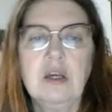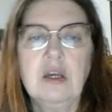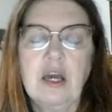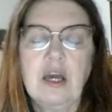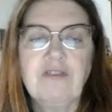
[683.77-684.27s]

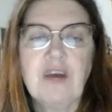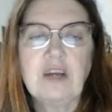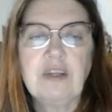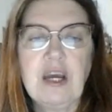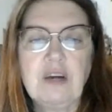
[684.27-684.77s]
I
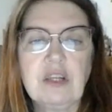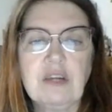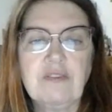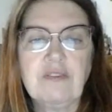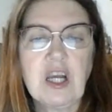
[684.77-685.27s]
found out
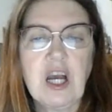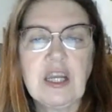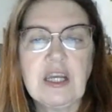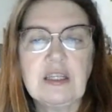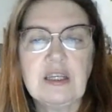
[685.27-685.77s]
that if I
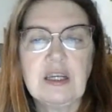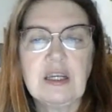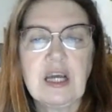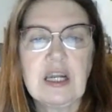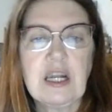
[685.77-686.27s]
cut it
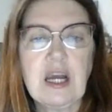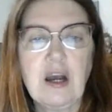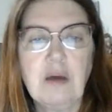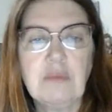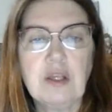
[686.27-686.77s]
and cut it
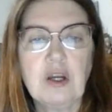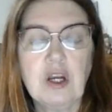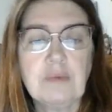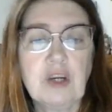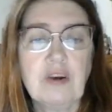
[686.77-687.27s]
up, the
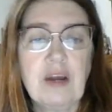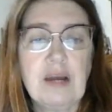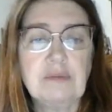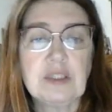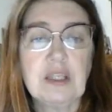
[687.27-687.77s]
hermit
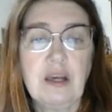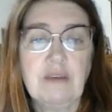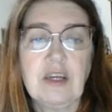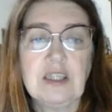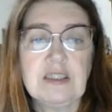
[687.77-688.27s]
crabs
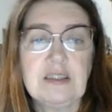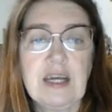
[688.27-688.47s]
love it.